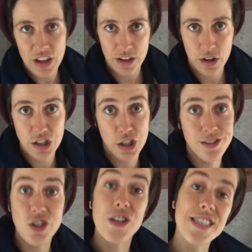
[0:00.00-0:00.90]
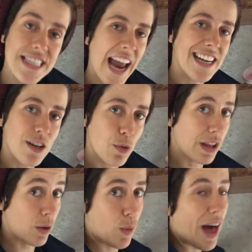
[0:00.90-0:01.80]
thing you can do is just sand it
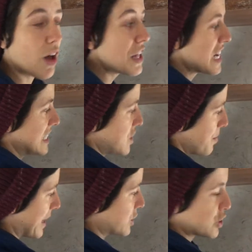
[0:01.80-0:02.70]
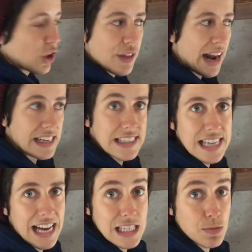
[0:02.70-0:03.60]
really well to make sure that it's
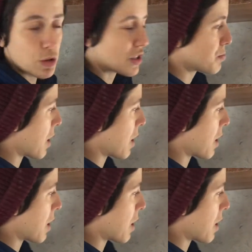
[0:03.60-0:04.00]
as smooth as